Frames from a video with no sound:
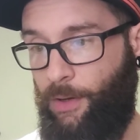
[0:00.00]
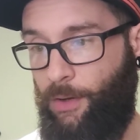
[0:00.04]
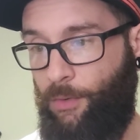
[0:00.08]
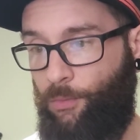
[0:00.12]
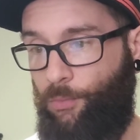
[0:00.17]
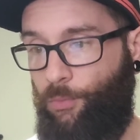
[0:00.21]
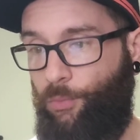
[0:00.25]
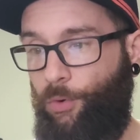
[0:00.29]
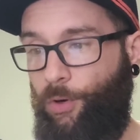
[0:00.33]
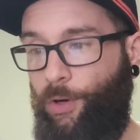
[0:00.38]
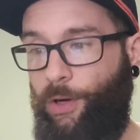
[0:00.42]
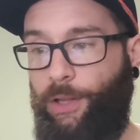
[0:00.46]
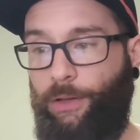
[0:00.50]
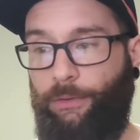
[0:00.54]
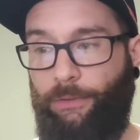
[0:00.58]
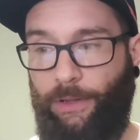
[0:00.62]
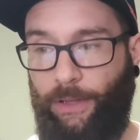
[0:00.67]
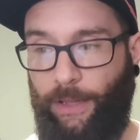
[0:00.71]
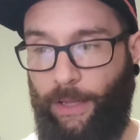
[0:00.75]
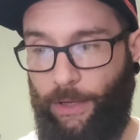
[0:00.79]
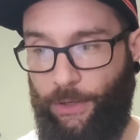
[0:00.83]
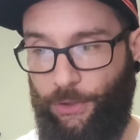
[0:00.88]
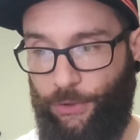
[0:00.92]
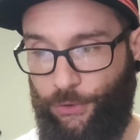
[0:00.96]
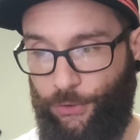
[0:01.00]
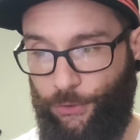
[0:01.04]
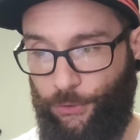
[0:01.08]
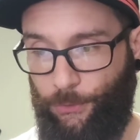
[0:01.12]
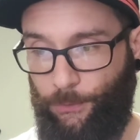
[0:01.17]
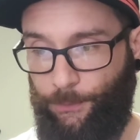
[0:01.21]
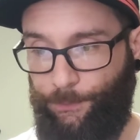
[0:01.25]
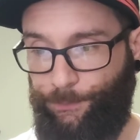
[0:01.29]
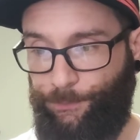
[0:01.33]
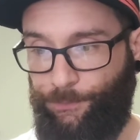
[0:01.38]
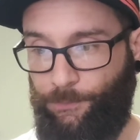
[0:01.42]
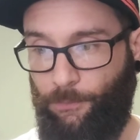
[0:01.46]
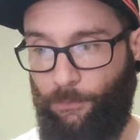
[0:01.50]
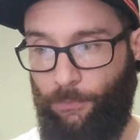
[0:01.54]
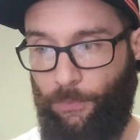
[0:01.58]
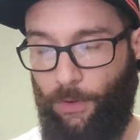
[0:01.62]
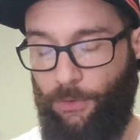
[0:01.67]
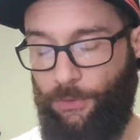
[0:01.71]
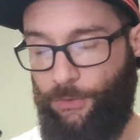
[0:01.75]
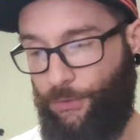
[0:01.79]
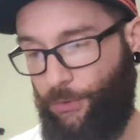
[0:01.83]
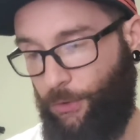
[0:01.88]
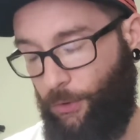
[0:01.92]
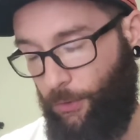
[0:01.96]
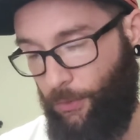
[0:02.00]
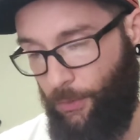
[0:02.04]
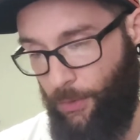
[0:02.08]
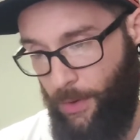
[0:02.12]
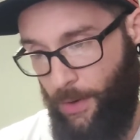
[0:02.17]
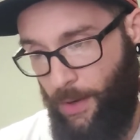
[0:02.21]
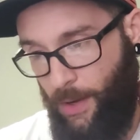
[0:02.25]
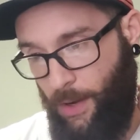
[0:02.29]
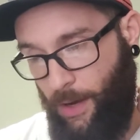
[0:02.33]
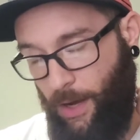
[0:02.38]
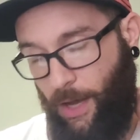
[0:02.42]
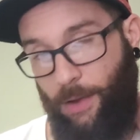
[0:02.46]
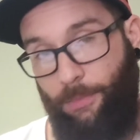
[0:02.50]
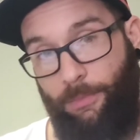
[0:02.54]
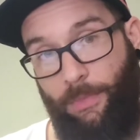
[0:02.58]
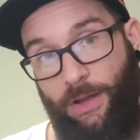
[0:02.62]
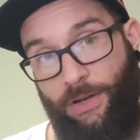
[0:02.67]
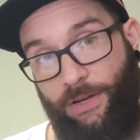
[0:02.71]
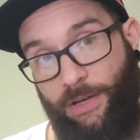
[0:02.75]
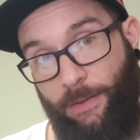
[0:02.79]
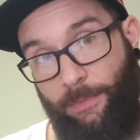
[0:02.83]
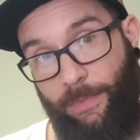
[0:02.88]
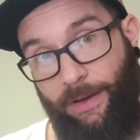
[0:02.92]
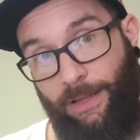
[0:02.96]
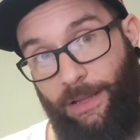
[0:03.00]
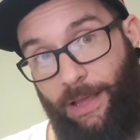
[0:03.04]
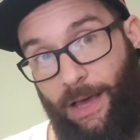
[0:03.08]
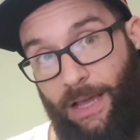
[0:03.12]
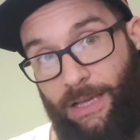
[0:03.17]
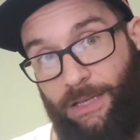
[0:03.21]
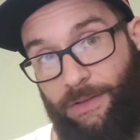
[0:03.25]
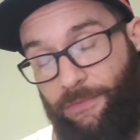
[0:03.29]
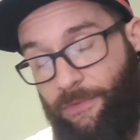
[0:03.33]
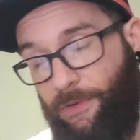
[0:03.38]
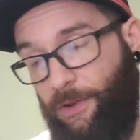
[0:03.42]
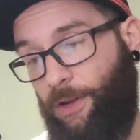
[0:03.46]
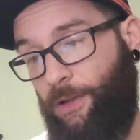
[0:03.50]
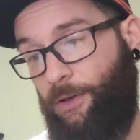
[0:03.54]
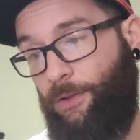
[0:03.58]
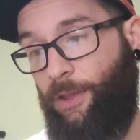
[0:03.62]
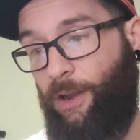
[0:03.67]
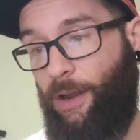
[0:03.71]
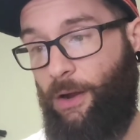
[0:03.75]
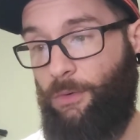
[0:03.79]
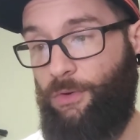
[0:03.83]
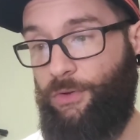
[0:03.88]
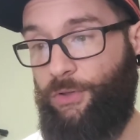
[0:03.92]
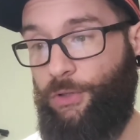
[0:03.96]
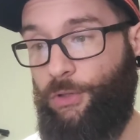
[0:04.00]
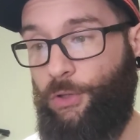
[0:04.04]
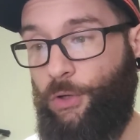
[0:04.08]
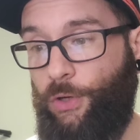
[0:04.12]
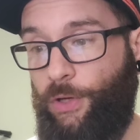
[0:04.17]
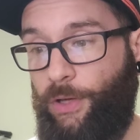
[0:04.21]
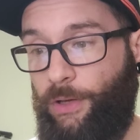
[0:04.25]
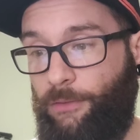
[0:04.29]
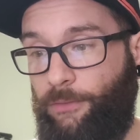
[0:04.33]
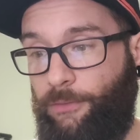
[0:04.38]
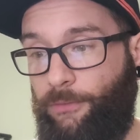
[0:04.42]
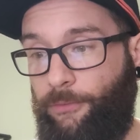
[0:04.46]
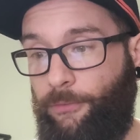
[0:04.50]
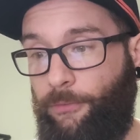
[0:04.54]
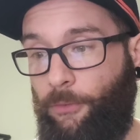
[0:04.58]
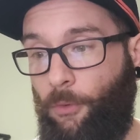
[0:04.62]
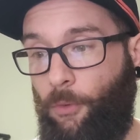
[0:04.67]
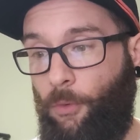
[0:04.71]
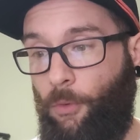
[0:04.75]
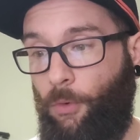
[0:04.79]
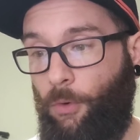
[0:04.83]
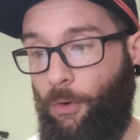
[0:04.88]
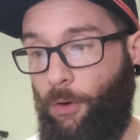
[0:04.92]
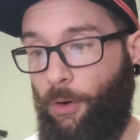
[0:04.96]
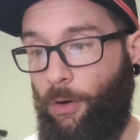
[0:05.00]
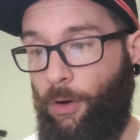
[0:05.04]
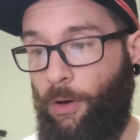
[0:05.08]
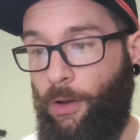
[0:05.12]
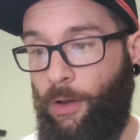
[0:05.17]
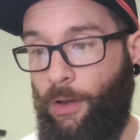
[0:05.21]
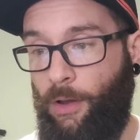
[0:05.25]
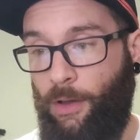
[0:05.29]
Really nice shoe. So I had mentioned in my last video that I was looking for